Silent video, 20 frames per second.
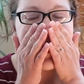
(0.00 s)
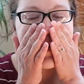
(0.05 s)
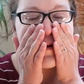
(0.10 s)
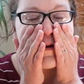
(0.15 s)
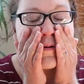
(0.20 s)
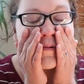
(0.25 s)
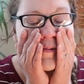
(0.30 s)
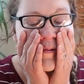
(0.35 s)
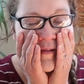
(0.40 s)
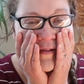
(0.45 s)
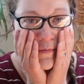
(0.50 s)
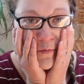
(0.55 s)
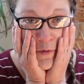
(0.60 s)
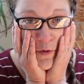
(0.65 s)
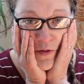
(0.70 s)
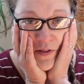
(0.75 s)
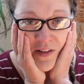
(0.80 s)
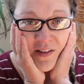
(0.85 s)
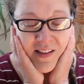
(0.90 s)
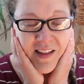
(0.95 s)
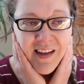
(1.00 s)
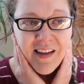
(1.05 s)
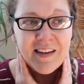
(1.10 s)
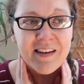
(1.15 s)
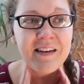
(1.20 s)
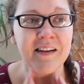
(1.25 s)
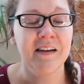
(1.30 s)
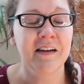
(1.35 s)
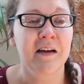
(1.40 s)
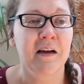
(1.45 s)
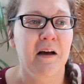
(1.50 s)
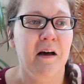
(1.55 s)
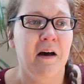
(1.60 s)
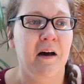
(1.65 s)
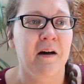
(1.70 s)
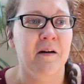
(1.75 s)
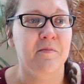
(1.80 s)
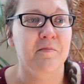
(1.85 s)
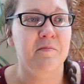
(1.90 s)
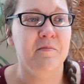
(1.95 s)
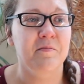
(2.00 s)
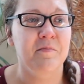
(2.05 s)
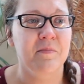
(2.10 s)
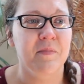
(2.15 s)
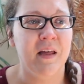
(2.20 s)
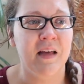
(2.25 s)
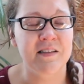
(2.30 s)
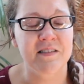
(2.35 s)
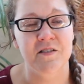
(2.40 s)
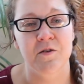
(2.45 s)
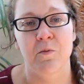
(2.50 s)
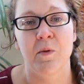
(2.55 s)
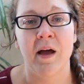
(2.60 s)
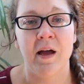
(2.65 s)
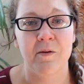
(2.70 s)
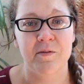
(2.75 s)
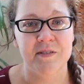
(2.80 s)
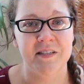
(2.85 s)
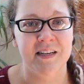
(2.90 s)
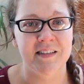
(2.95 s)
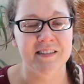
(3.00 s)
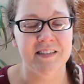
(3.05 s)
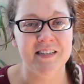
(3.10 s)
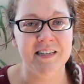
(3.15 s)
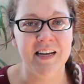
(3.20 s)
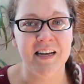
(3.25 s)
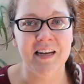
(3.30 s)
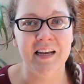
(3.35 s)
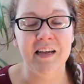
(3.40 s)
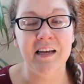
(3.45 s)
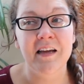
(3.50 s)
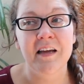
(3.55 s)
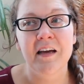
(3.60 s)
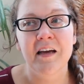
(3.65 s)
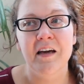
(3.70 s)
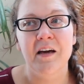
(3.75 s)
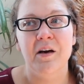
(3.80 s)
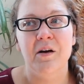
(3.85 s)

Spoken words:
know it was more than that as to why I was hesitating.